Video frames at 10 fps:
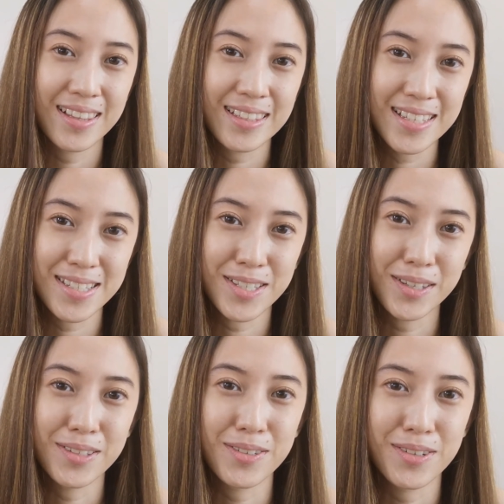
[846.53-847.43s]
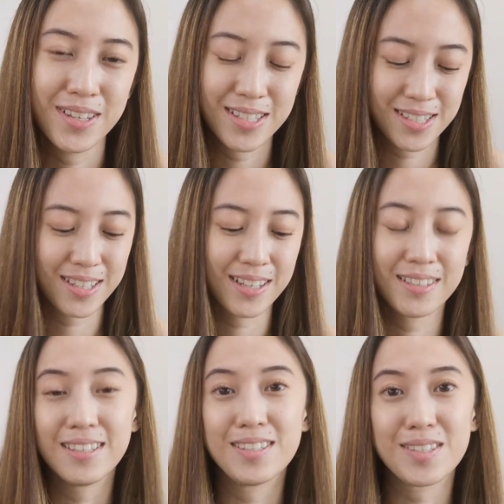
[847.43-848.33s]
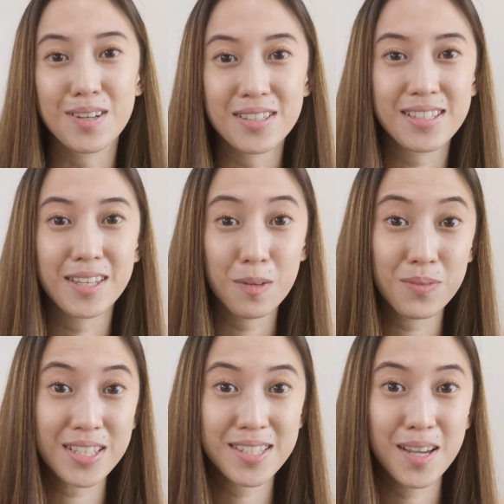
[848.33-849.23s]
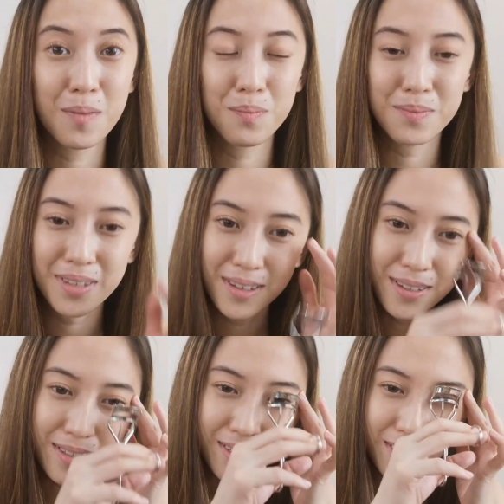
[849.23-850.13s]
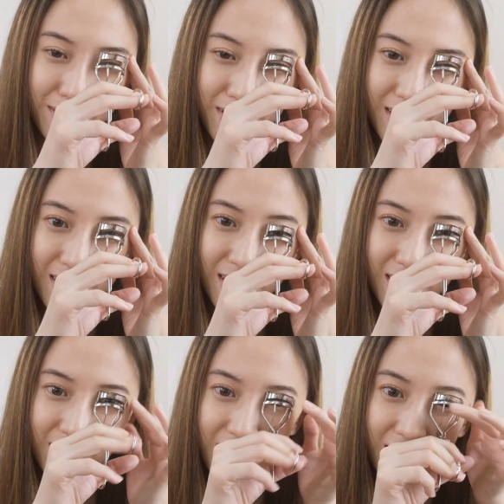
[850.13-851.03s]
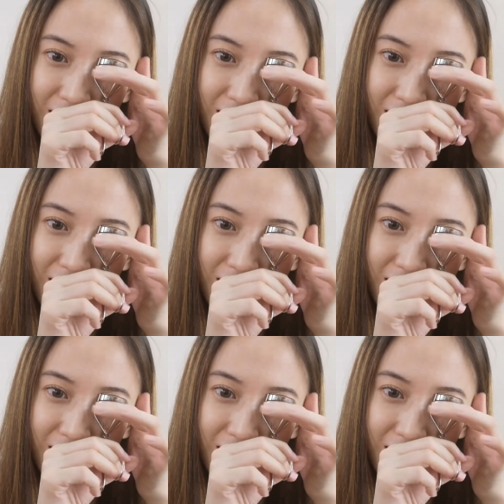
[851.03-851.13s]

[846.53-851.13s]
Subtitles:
least you could do is at least not skip this step, because it really